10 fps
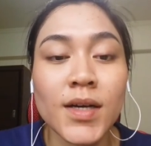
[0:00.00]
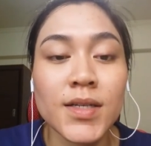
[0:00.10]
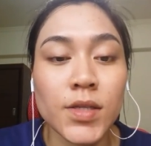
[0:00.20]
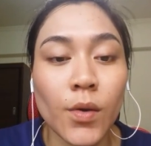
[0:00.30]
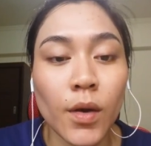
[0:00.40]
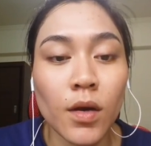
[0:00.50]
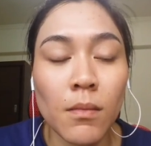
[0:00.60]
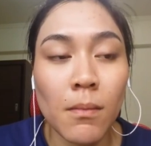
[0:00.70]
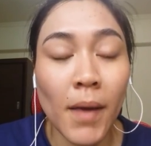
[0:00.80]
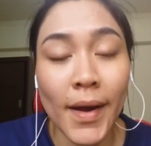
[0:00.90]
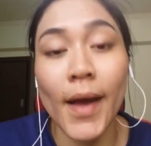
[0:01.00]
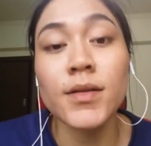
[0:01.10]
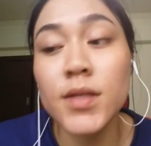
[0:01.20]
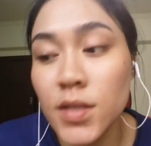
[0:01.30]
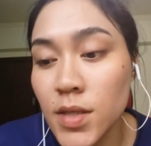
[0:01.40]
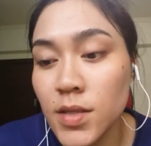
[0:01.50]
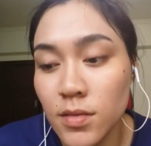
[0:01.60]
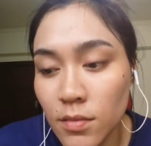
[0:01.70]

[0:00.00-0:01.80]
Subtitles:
so my accent is